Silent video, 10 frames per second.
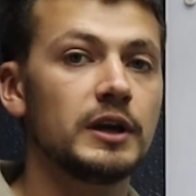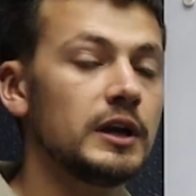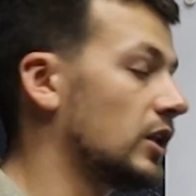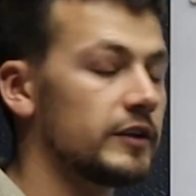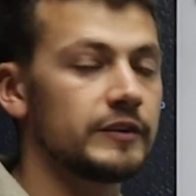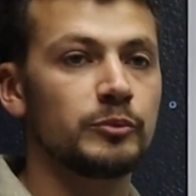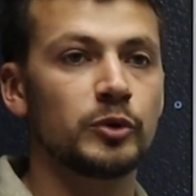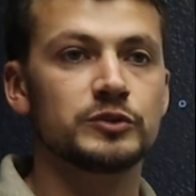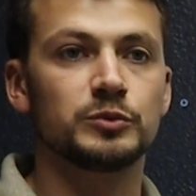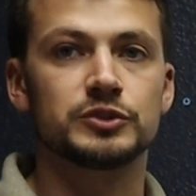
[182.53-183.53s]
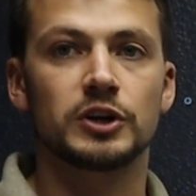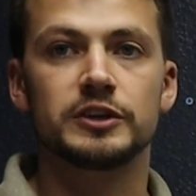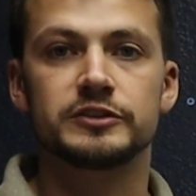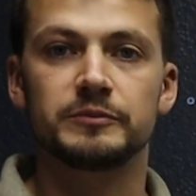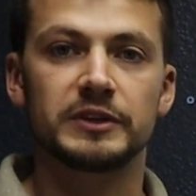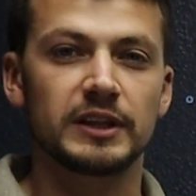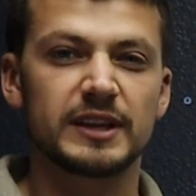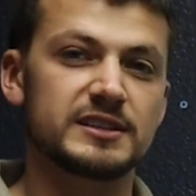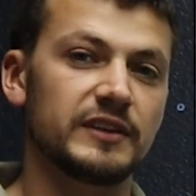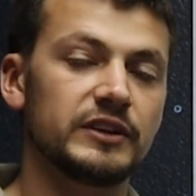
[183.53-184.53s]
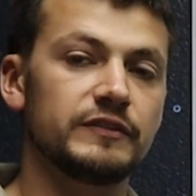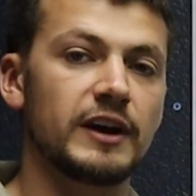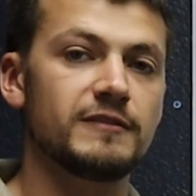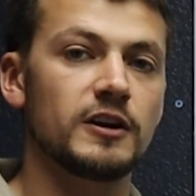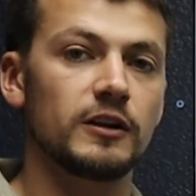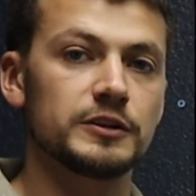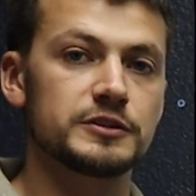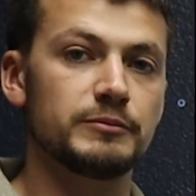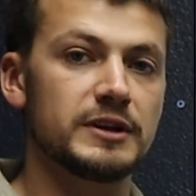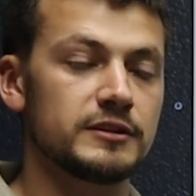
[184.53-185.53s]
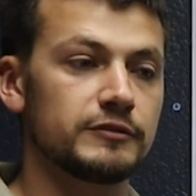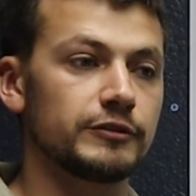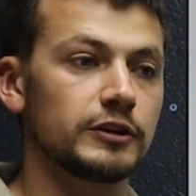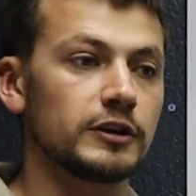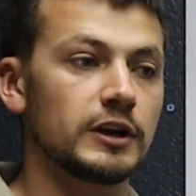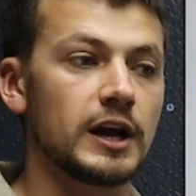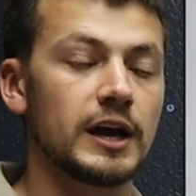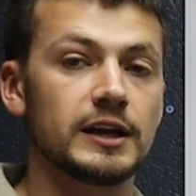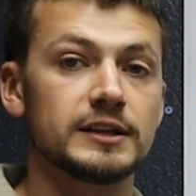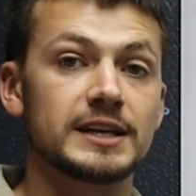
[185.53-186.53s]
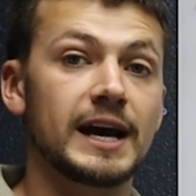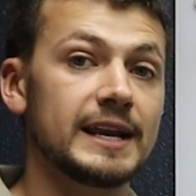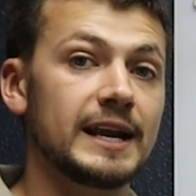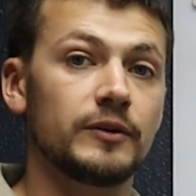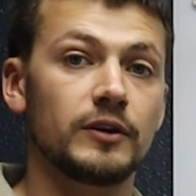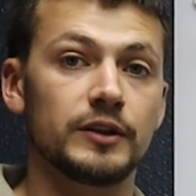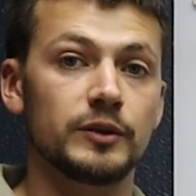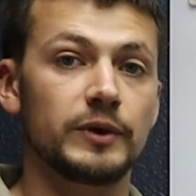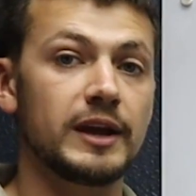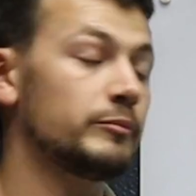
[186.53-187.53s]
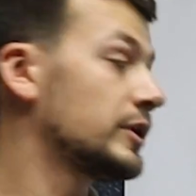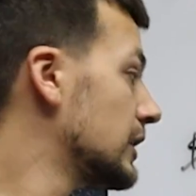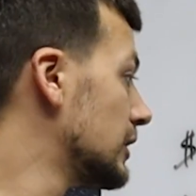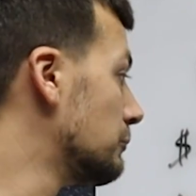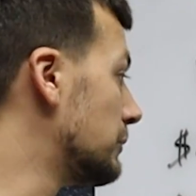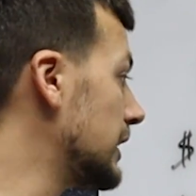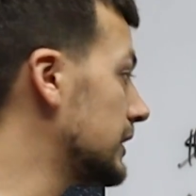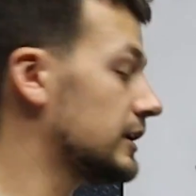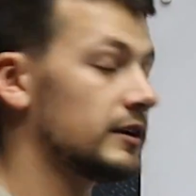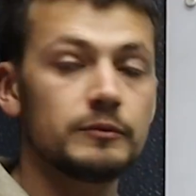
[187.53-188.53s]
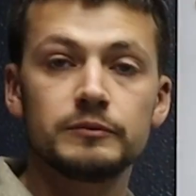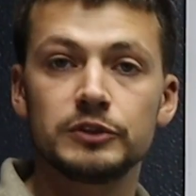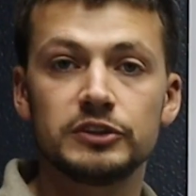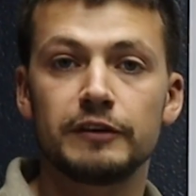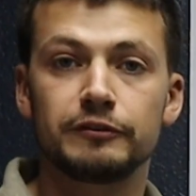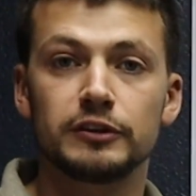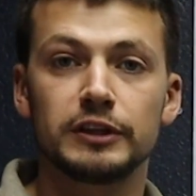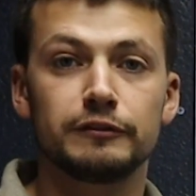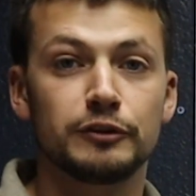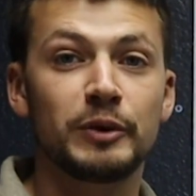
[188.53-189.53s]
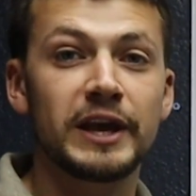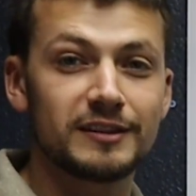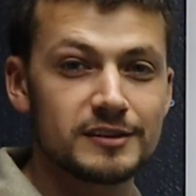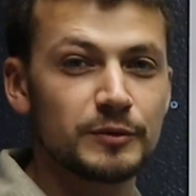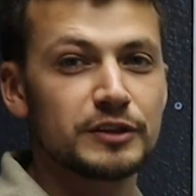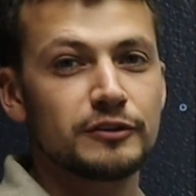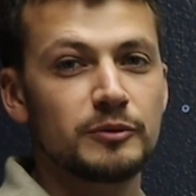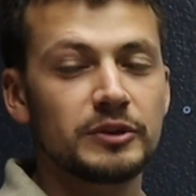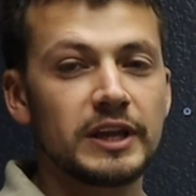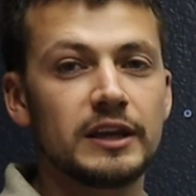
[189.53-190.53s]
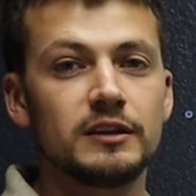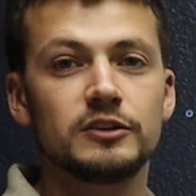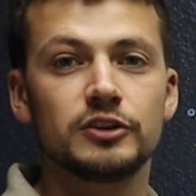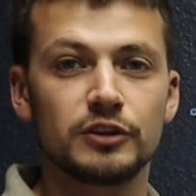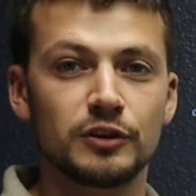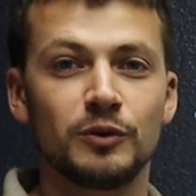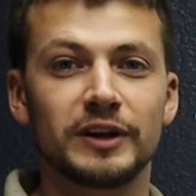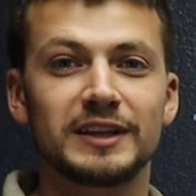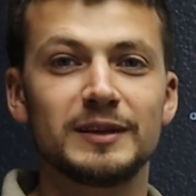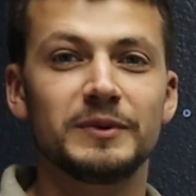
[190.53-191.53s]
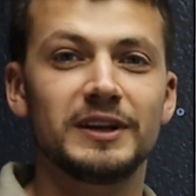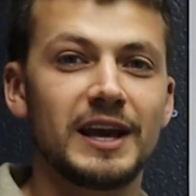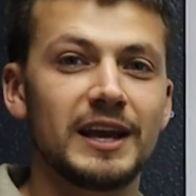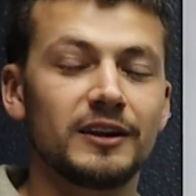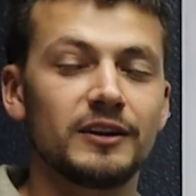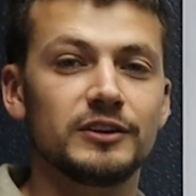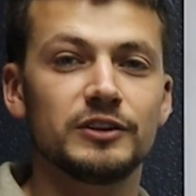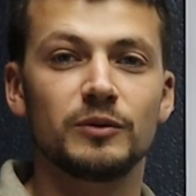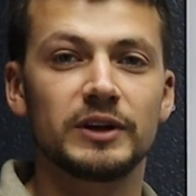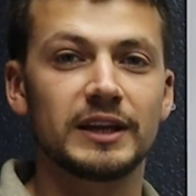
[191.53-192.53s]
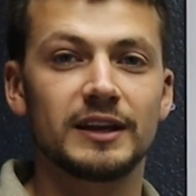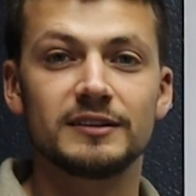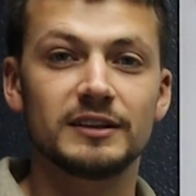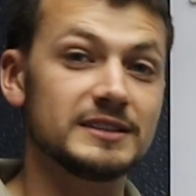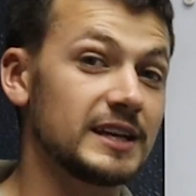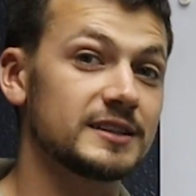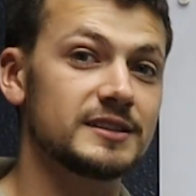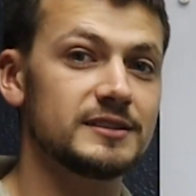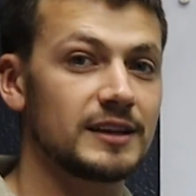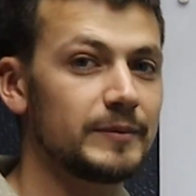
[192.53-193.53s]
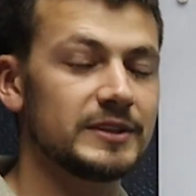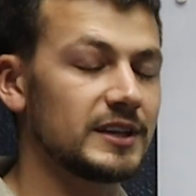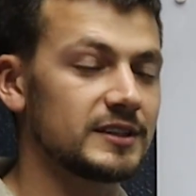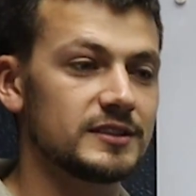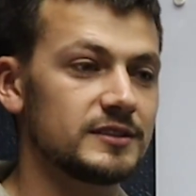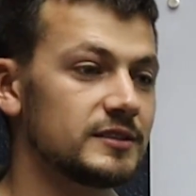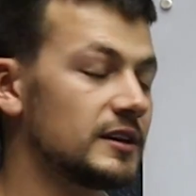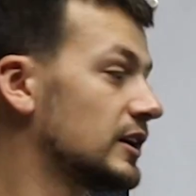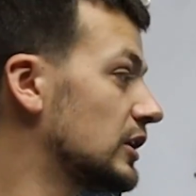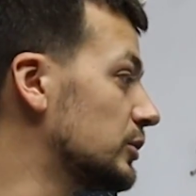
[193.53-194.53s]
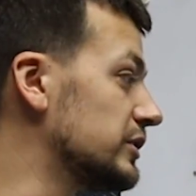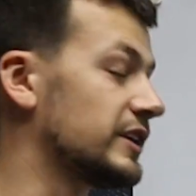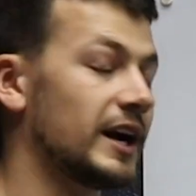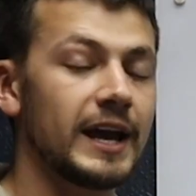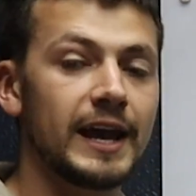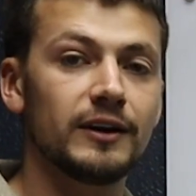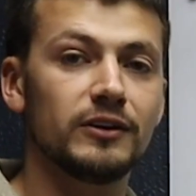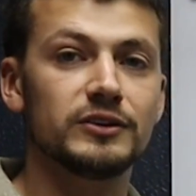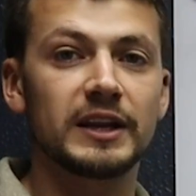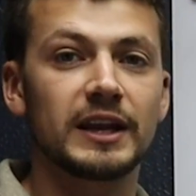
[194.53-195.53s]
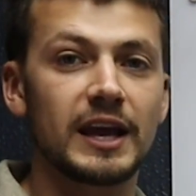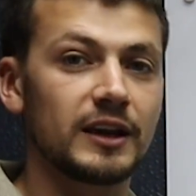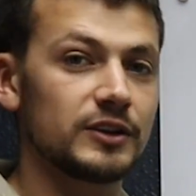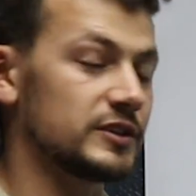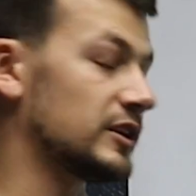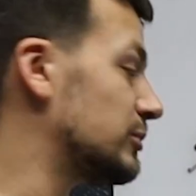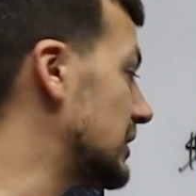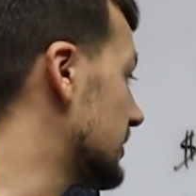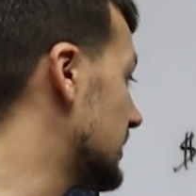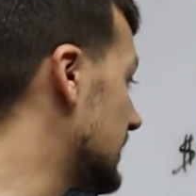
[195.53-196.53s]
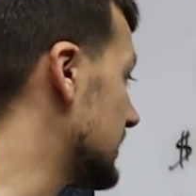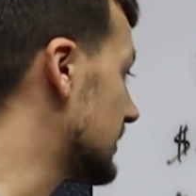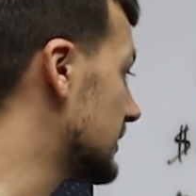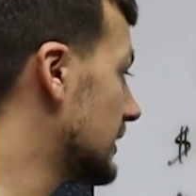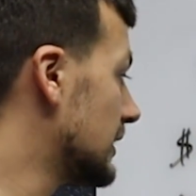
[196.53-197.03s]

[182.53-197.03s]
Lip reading: A lot of airports will charge something like $75 a month for a tie down on the ramp, but you definitely, if you're paying this much for a plane, you're gonna wanna keep it in a hangar. You don't wanna get in Texas. I'm in Texas. We've got hail. Getting a hangar is gonna be a good idea.